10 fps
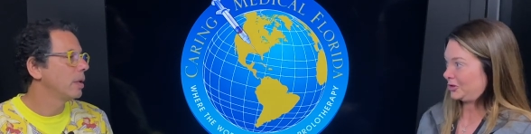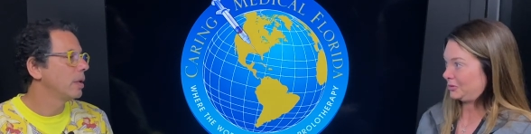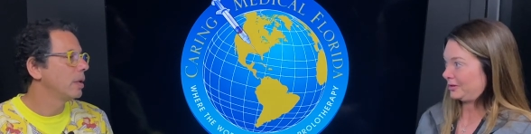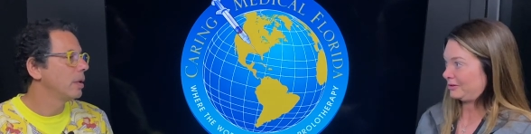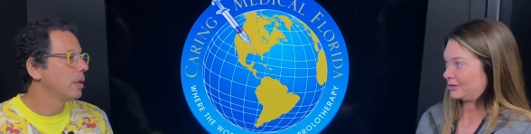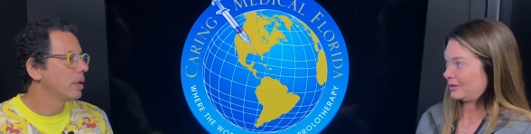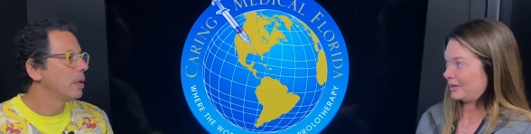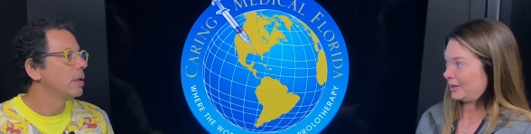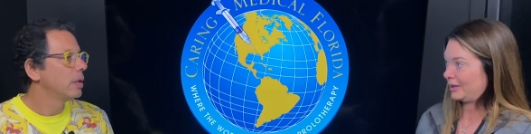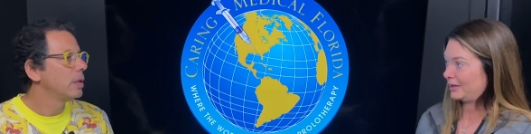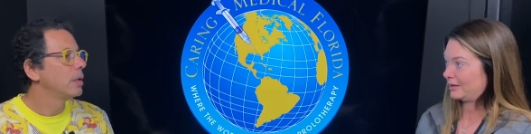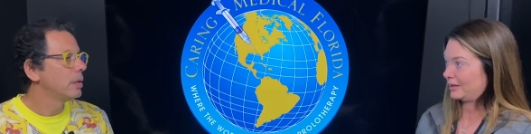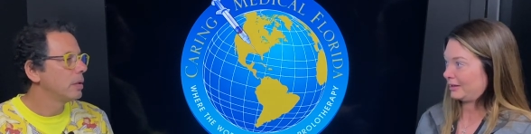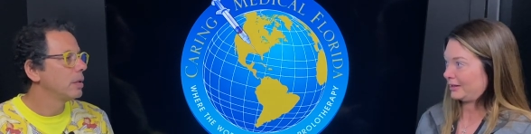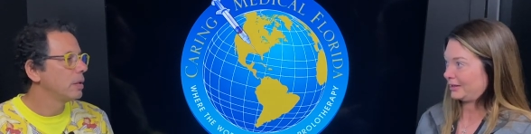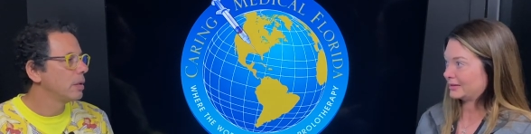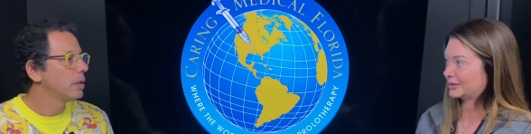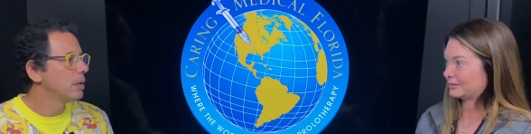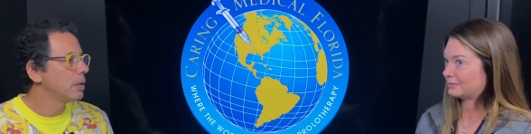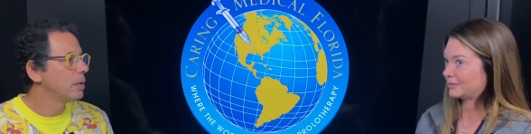Speaker 1: June and July, and
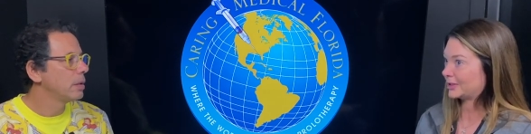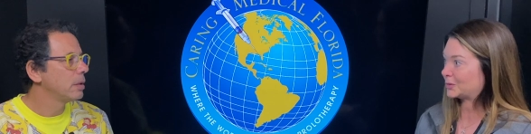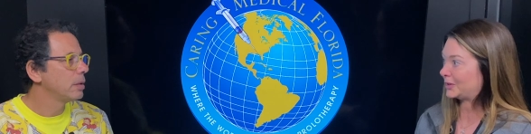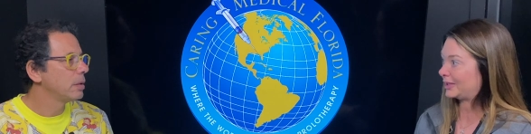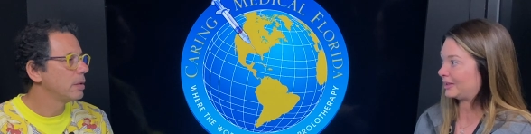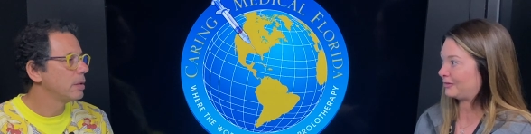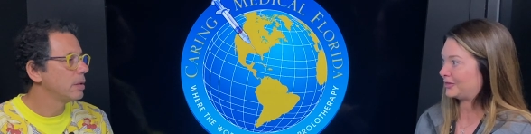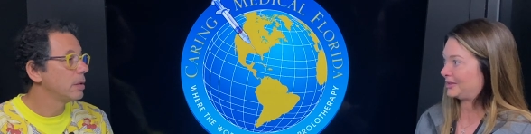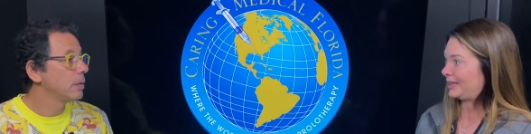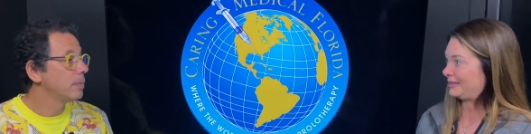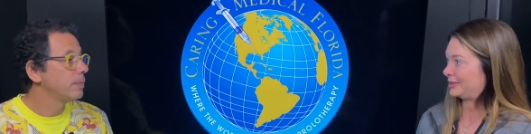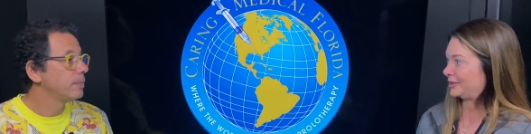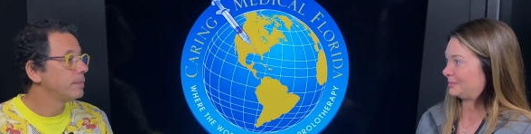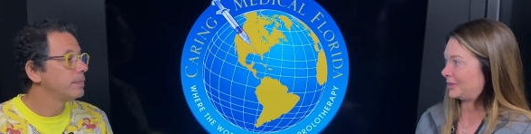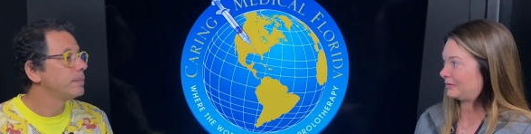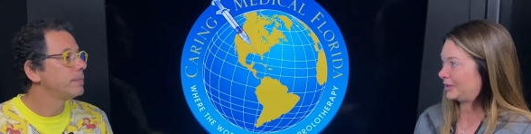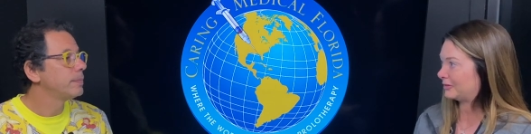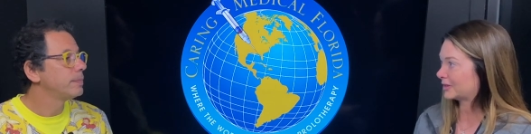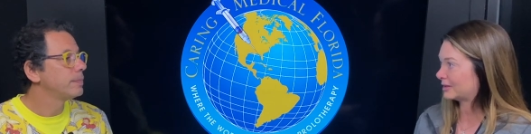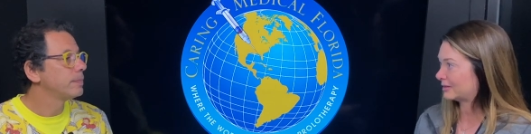this, this week, in a few days, I'll get my
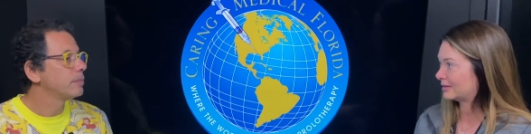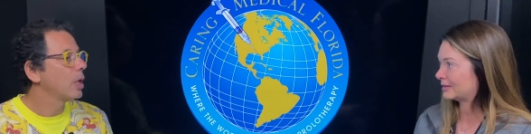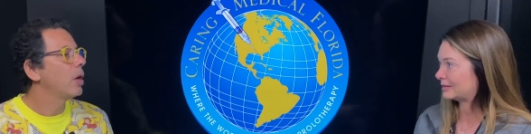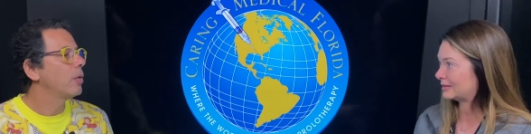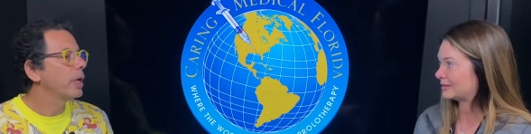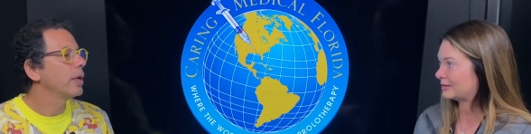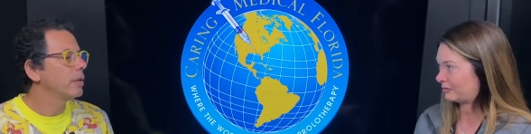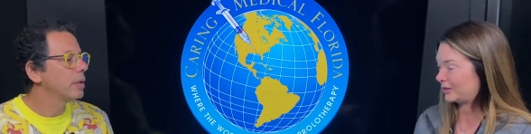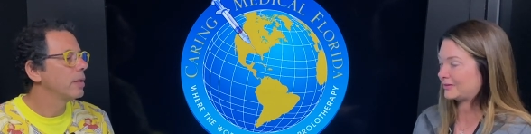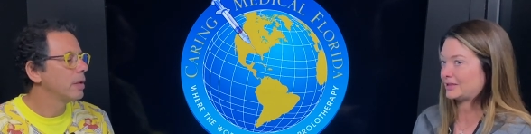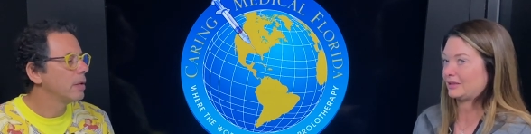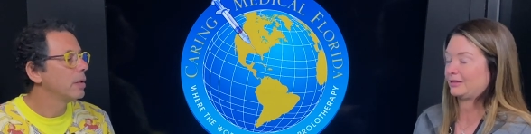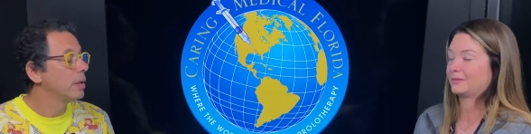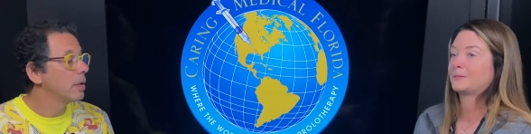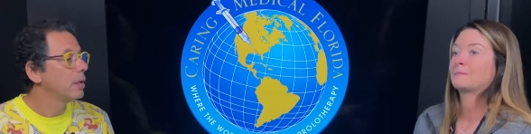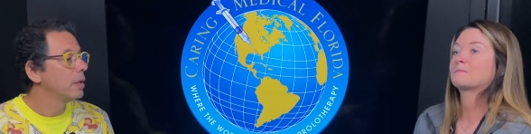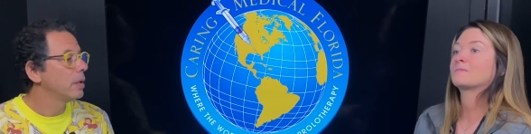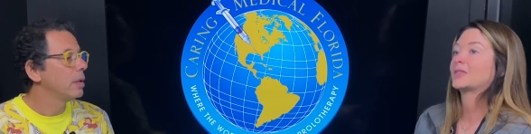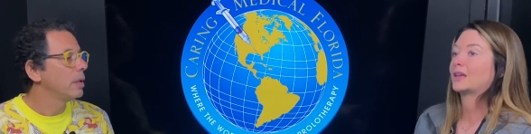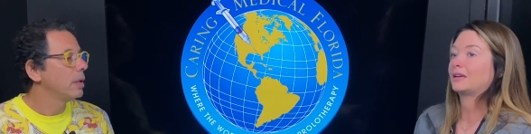fifth. Oh, okay. Fifth set.
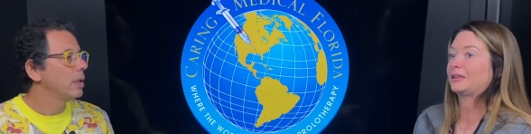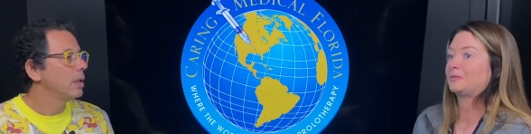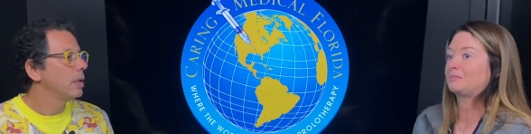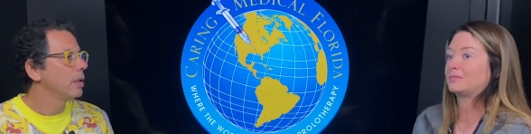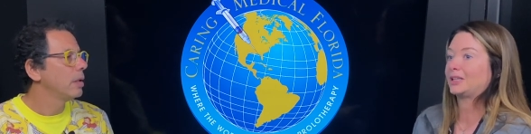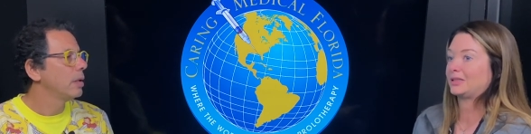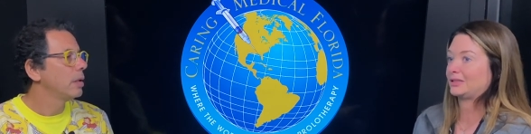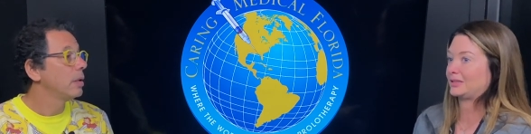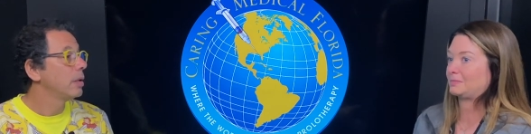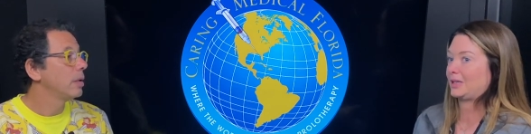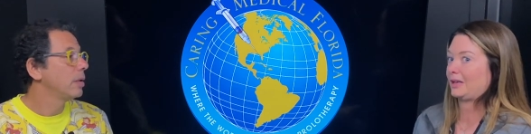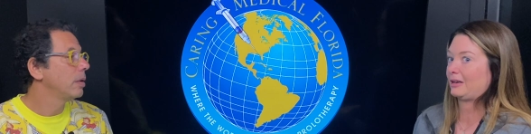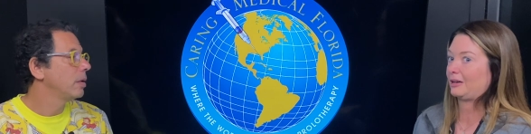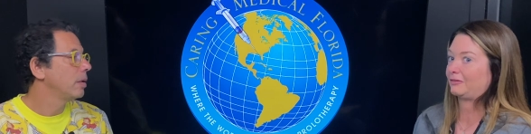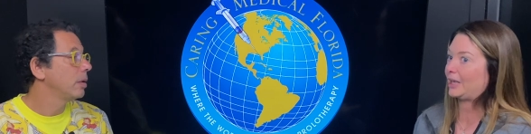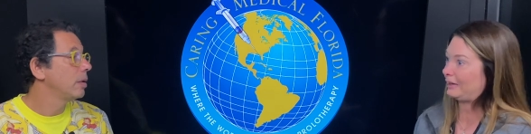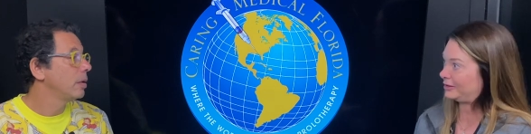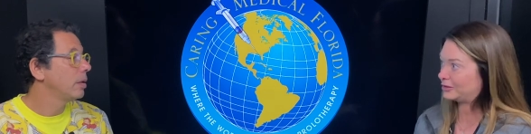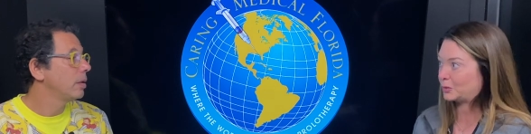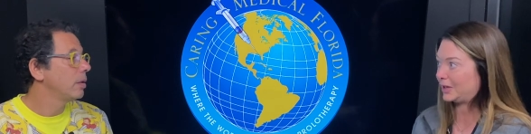Um, but it's just been, I've
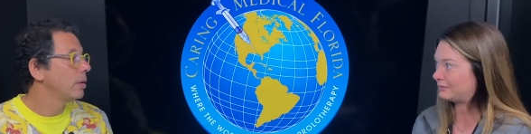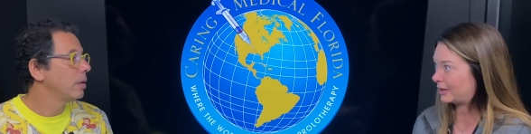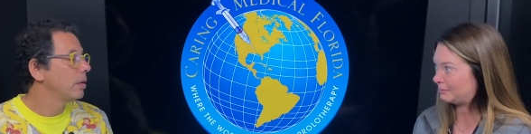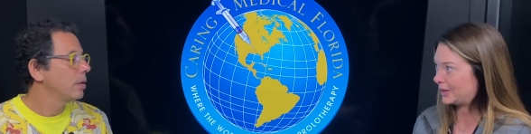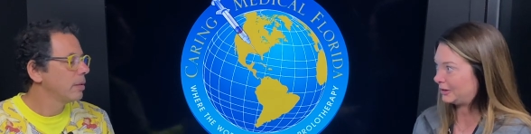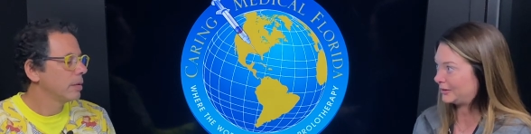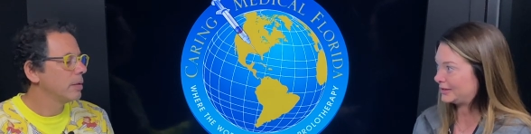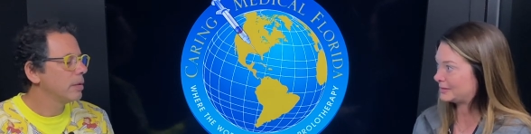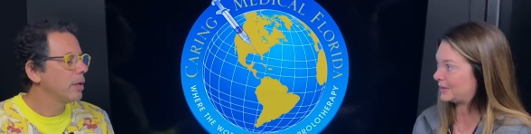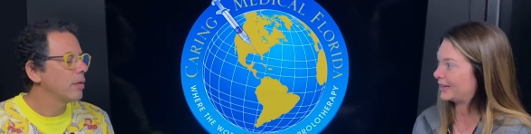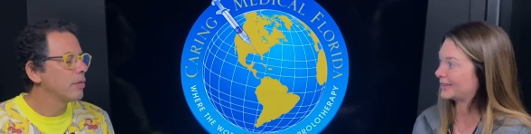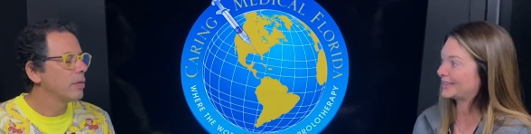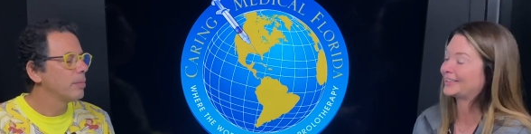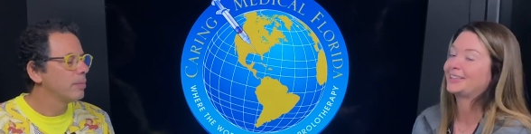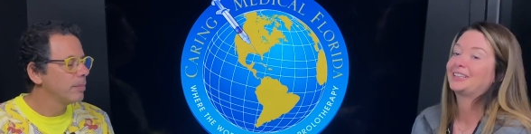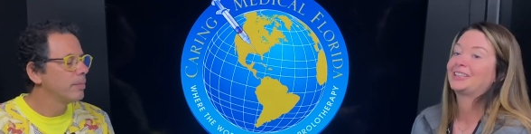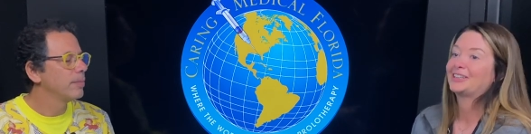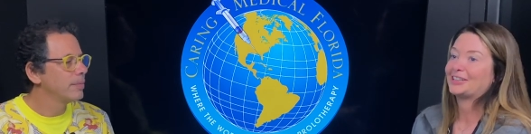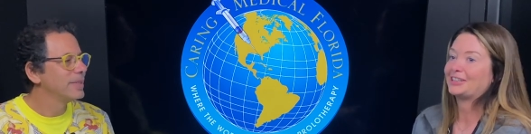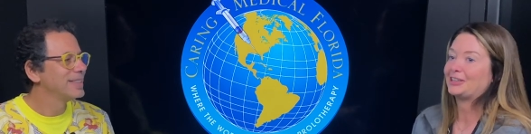gained 25 pounds back. Awesome.
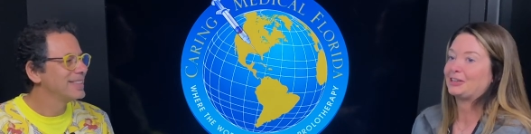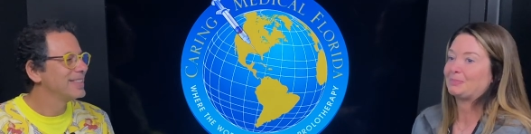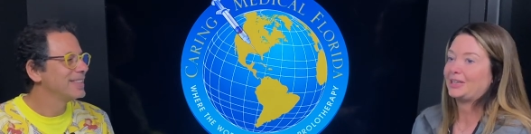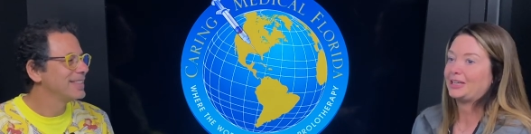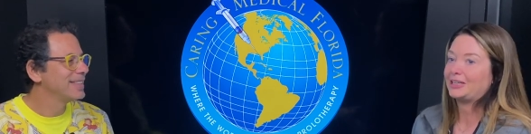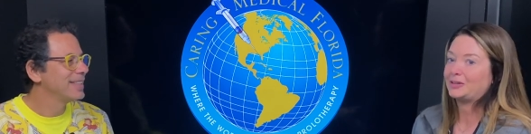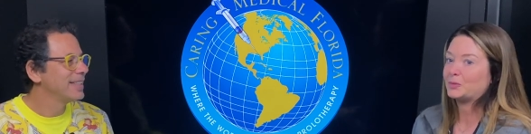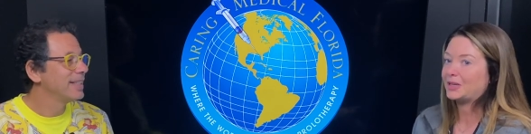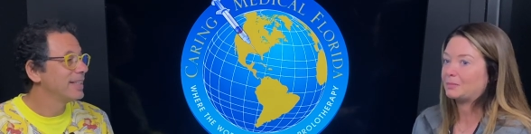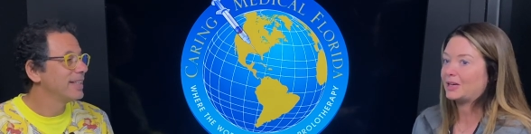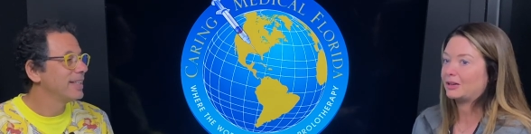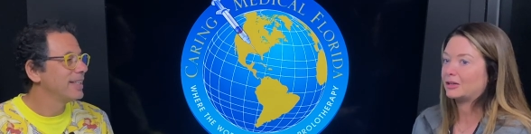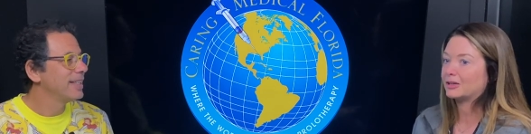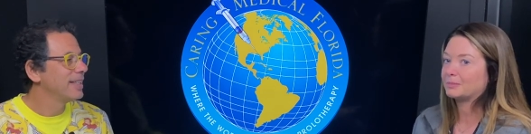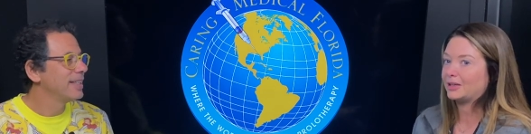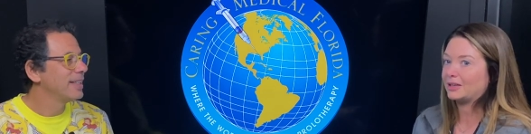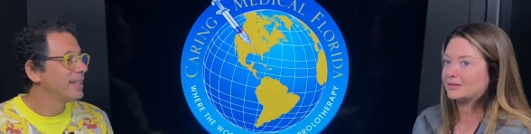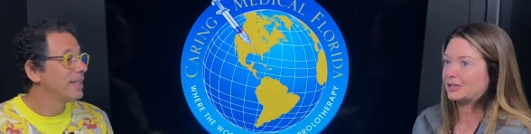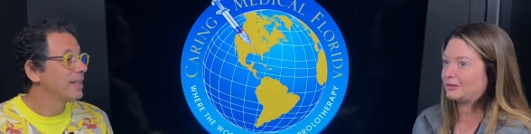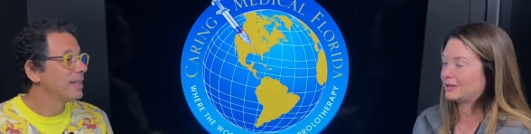I'm eating way better, but
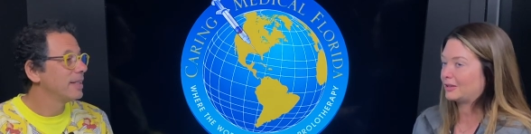as a